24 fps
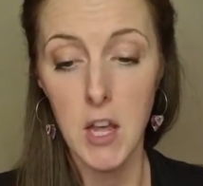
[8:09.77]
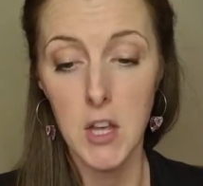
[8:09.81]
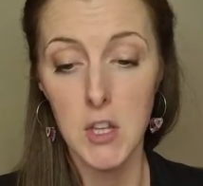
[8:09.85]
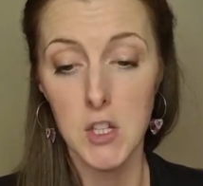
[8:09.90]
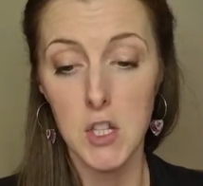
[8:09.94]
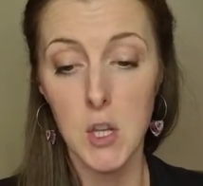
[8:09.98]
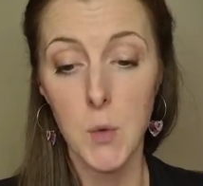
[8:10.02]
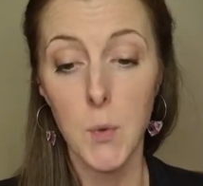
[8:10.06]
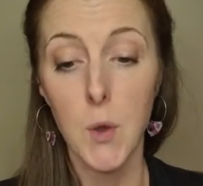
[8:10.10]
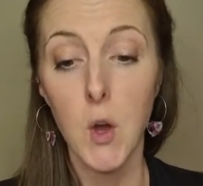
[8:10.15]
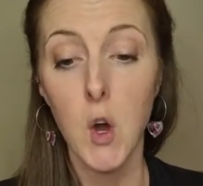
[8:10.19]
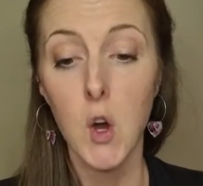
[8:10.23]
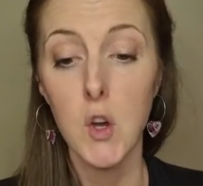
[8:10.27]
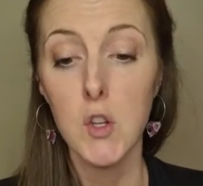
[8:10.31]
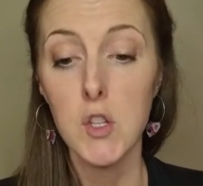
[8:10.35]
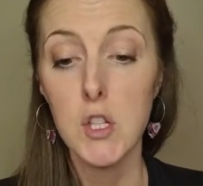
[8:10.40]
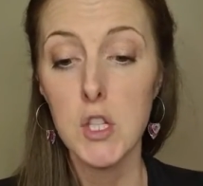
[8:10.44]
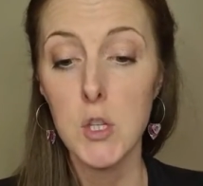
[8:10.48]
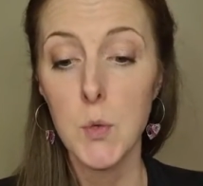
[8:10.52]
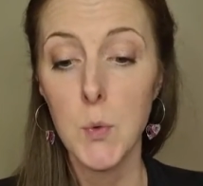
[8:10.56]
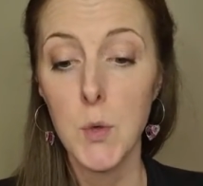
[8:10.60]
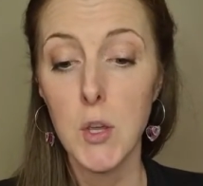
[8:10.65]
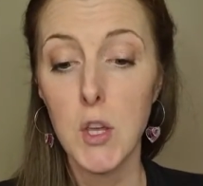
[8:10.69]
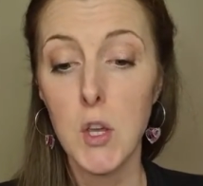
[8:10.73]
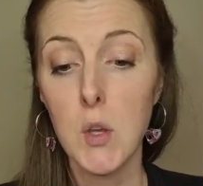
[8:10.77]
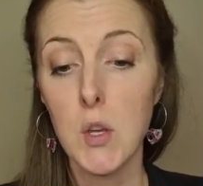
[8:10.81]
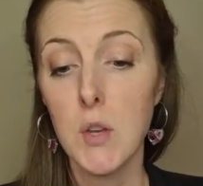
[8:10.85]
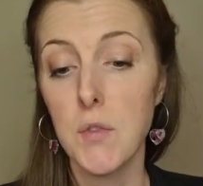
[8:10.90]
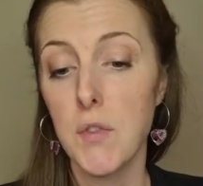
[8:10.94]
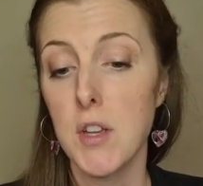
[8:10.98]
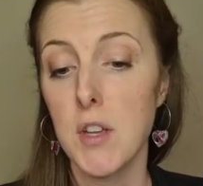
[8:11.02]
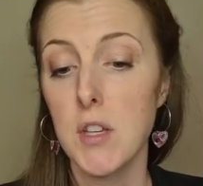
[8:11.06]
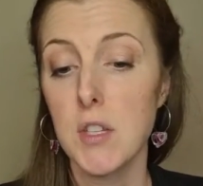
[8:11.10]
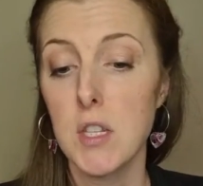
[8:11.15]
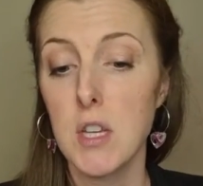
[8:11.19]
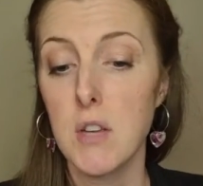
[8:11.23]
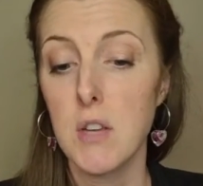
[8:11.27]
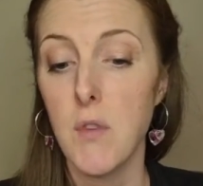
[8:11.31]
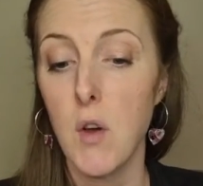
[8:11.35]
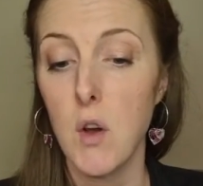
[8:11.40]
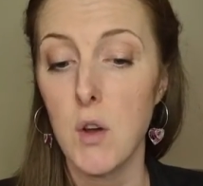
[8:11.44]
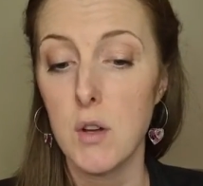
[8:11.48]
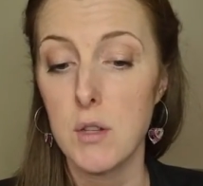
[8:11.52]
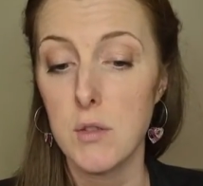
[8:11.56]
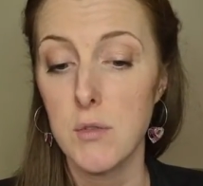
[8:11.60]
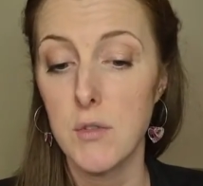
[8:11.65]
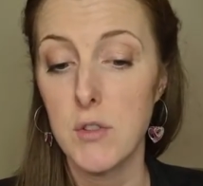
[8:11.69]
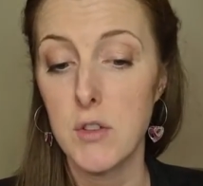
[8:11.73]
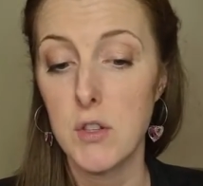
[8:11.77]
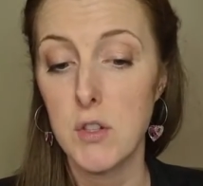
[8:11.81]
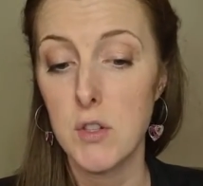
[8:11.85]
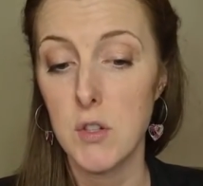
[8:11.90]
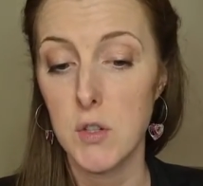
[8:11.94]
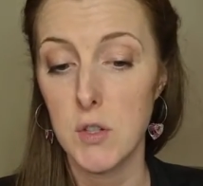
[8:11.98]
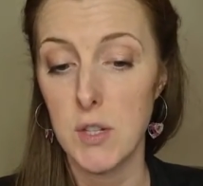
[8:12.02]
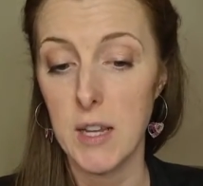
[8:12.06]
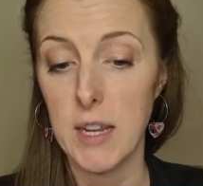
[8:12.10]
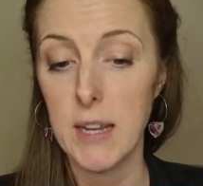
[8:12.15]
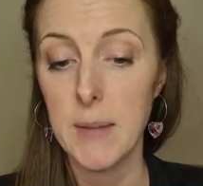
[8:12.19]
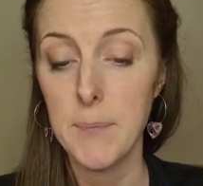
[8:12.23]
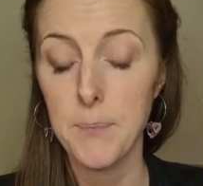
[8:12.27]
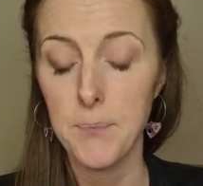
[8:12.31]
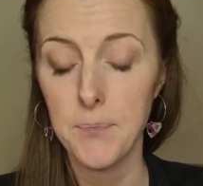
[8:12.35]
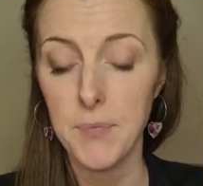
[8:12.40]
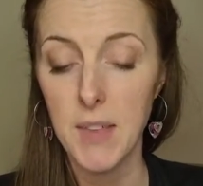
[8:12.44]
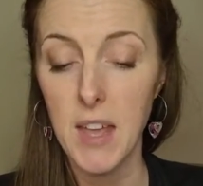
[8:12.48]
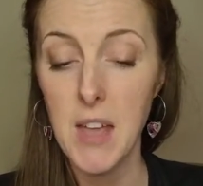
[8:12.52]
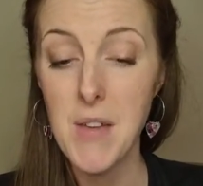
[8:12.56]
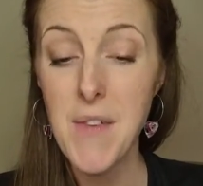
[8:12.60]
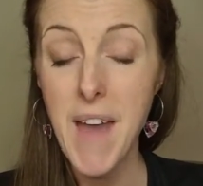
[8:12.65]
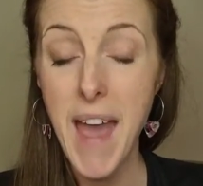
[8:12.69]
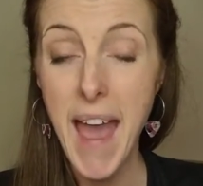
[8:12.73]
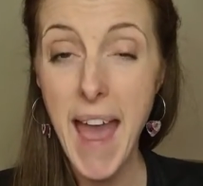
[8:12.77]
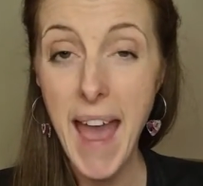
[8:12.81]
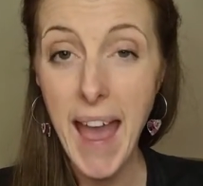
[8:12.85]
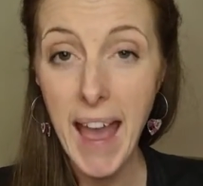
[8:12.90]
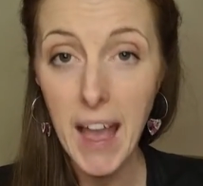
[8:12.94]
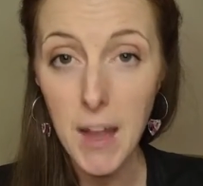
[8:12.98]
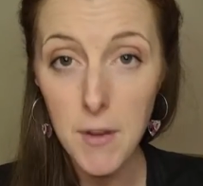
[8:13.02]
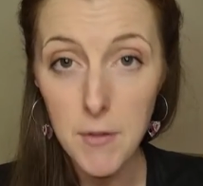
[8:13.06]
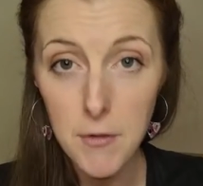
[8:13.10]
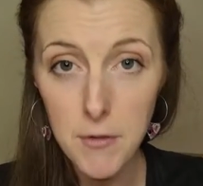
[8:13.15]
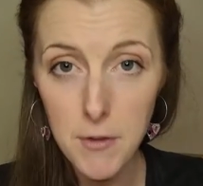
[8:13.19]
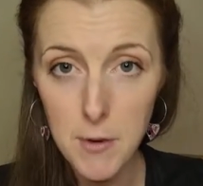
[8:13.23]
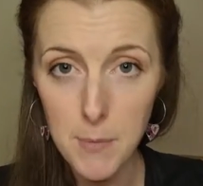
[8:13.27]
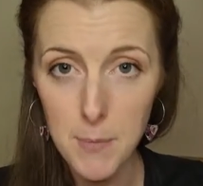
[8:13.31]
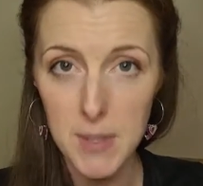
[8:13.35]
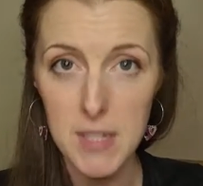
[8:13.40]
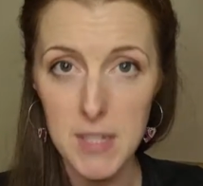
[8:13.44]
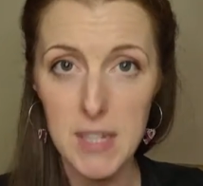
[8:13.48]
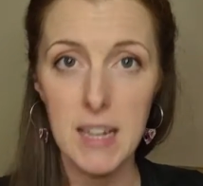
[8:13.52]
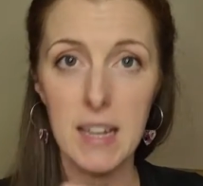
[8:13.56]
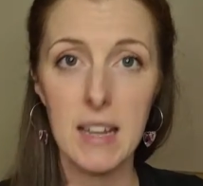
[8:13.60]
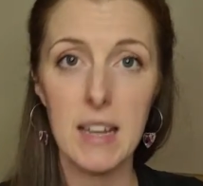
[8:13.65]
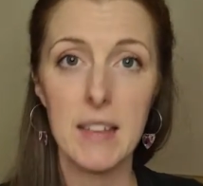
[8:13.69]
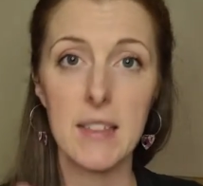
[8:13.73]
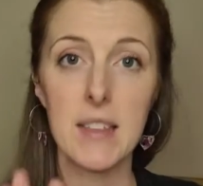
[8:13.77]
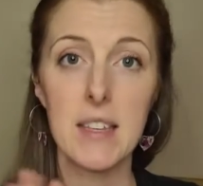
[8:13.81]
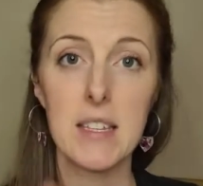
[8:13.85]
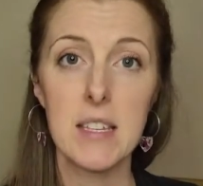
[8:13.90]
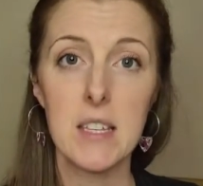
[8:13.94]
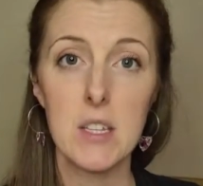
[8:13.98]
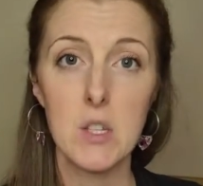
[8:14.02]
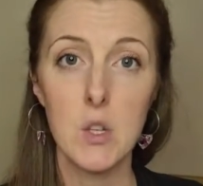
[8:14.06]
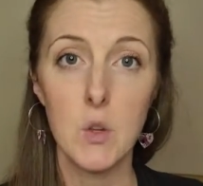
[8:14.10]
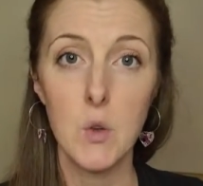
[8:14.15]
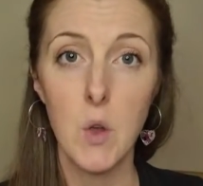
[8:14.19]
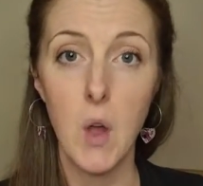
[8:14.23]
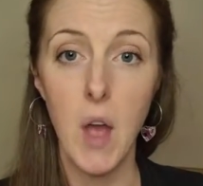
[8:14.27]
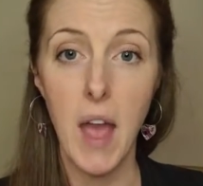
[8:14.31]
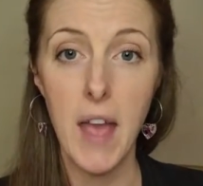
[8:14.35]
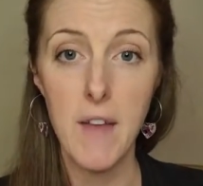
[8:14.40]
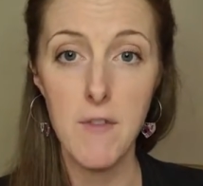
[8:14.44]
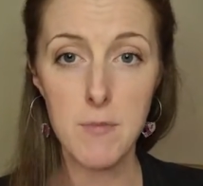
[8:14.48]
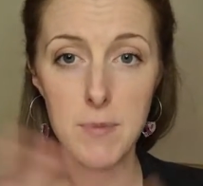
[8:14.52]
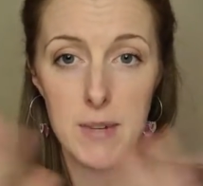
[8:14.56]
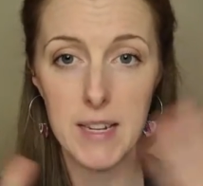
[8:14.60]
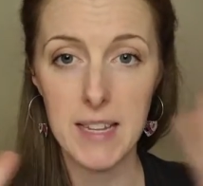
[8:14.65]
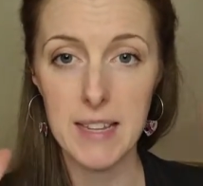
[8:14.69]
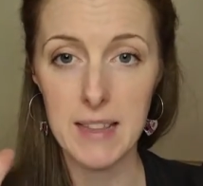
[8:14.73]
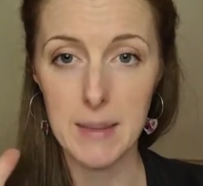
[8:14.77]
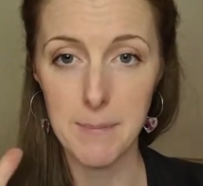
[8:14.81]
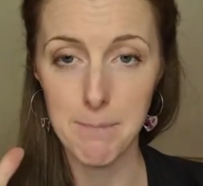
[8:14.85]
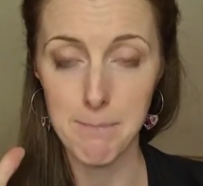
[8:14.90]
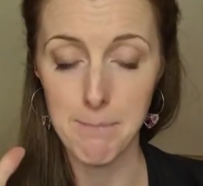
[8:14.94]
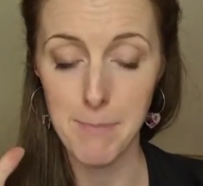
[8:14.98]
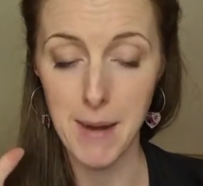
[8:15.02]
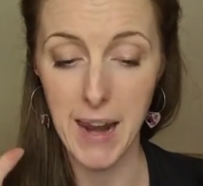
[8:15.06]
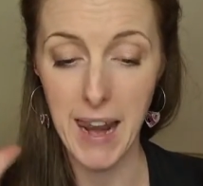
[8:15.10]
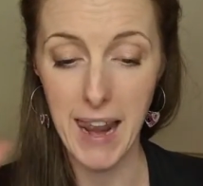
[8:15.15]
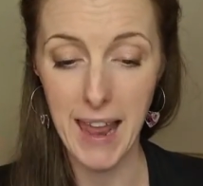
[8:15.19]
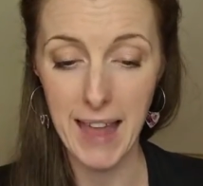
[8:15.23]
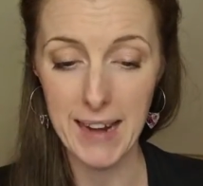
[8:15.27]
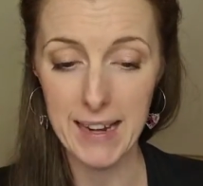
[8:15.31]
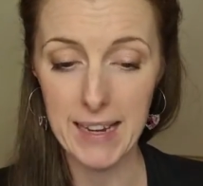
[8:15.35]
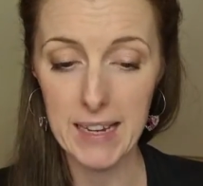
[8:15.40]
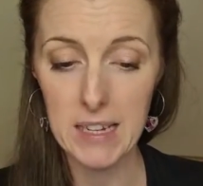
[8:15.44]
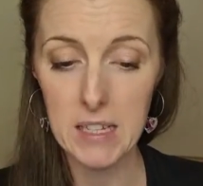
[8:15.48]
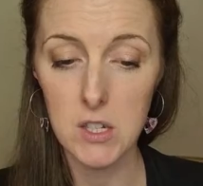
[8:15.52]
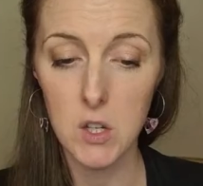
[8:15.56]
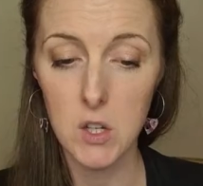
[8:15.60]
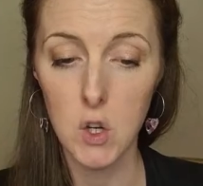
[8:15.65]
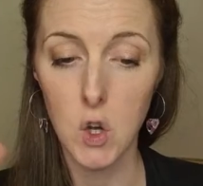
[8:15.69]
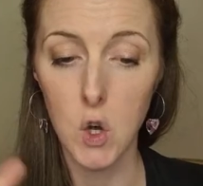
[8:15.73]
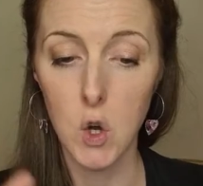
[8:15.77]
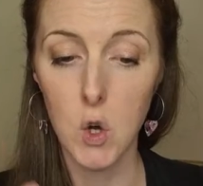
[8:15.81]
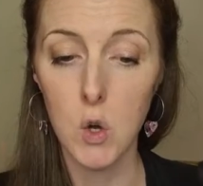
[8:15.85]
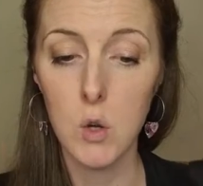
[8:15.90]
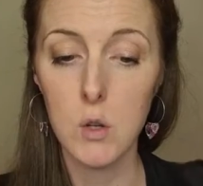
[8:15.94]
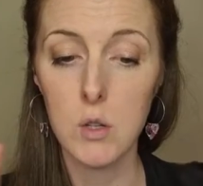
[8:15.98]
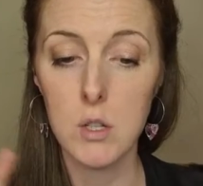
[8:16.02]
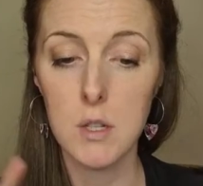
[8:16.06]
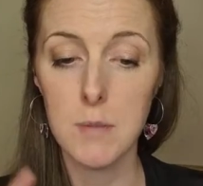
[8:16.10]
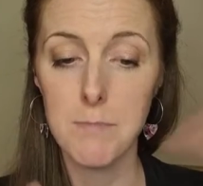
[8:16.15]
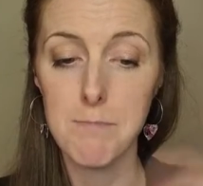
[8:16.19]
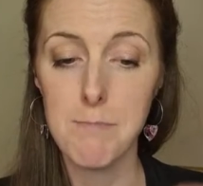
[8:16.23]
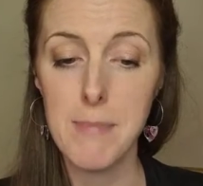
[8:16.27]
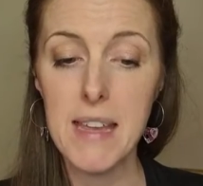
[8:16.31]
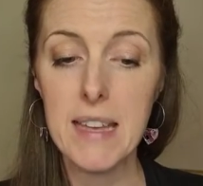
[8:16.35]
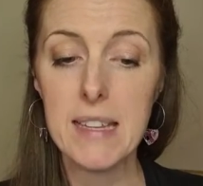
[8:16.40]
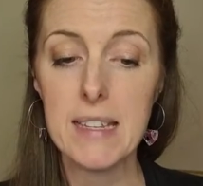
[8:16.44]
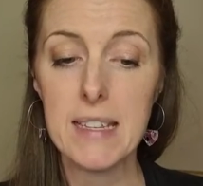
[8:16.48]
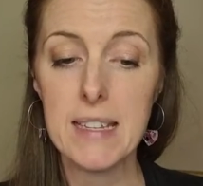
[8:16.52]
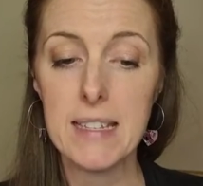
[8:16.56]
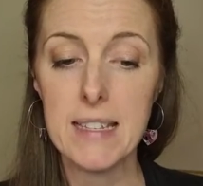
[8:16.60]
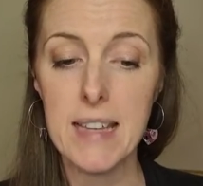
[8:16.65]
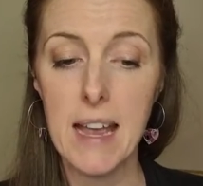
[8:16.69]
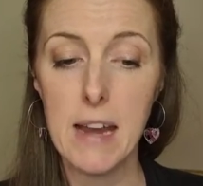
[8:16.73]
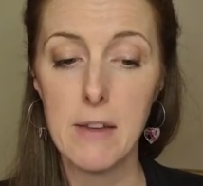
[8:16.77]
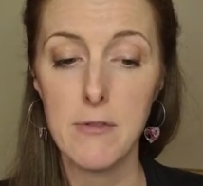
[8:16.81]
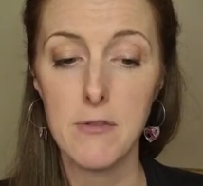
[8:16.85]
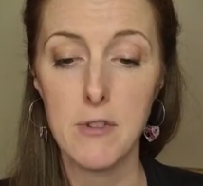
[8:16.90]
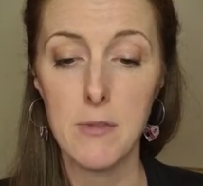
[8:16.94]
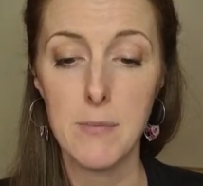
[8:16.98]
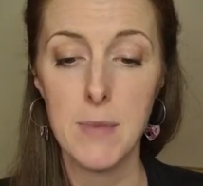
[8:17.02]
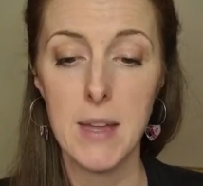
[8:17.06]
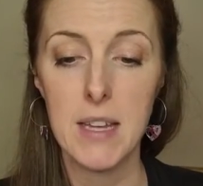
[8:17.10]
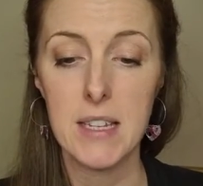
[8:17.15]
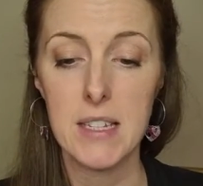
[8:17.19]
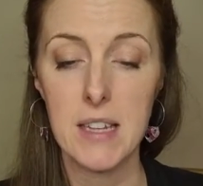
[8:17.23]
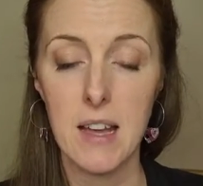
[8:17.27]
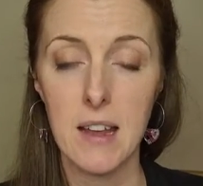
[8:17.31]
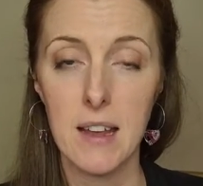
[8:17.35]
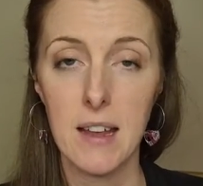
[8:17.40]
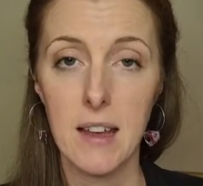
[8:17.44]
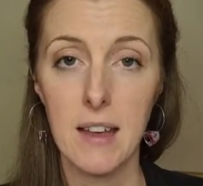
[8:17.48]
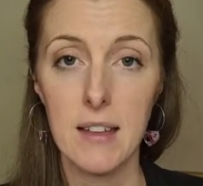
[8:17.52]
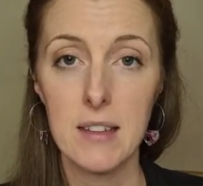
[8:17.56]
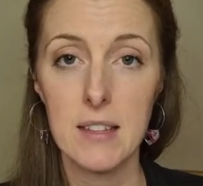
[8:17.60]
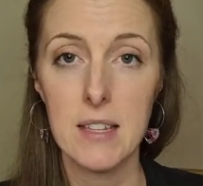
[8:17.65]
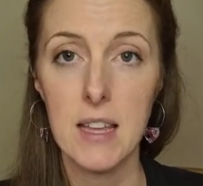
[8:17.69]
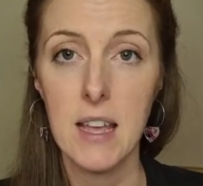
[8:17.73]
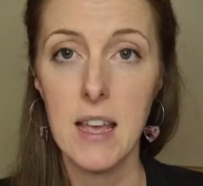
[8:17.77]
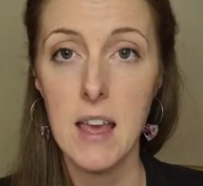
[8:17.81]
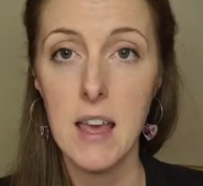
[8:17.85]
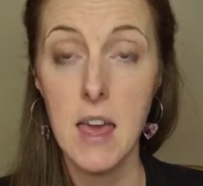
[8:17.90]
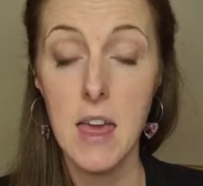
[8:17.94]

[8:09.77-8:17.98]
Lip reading: So, according to a University of Oxford study, if everybody, and this is everybody on the planet, cut meat and dairy from their diet,